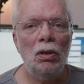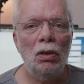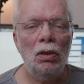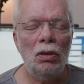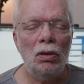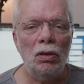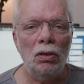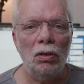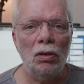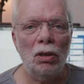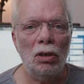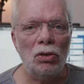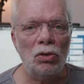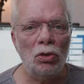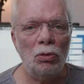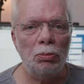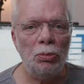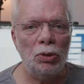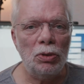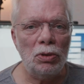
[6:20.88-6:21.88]
the
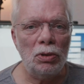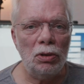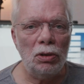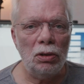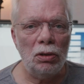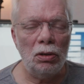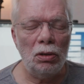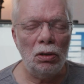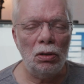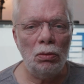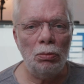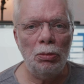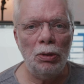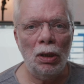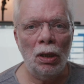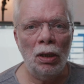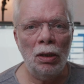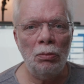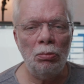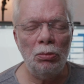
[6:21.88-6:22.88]
desktop PC here
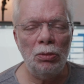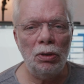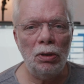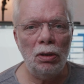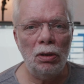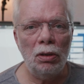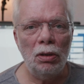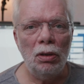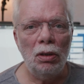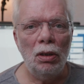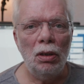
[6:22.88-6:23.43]
behind me,